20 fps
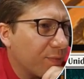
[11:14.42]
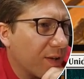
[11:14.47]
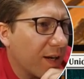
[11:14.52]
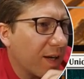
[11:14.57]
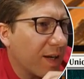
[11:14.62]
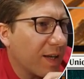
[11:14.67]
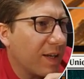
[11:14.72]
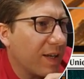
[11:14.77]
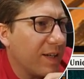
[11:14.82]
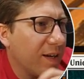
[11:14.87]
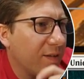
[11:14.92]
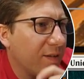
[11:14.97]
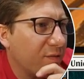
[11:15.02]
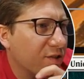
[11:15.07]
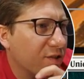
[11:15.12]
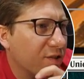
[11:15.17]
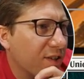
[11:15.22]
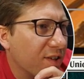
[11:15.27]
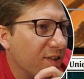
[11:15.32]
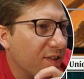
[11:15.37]
I can never
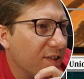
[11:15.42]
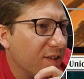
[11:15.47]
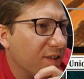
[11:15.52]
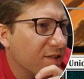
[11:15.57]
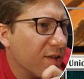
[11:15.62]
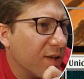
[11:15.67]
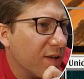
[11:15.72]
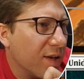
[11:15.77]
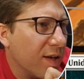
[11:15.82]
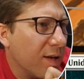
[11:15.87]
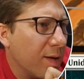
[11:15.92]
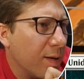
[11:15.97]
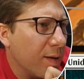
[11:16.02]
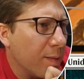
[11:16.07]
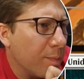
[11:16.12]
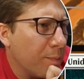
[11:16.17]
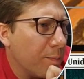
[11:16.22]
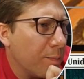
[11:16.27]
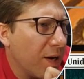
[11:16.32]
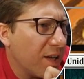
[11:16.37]
say these.
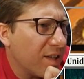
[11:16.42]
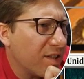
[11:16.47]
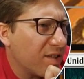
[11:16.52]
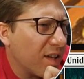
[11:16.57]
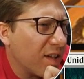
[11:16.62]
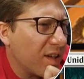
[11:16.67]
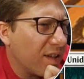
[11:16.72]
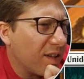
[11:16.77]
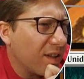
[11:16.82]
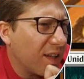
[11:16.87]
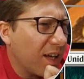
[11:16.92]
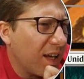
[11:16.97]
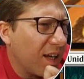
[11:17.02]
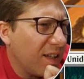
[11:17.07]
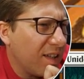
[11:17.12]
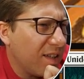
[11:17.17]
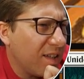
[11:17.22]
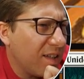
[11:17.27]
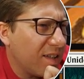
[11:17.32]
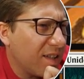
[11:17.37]
Lantilly?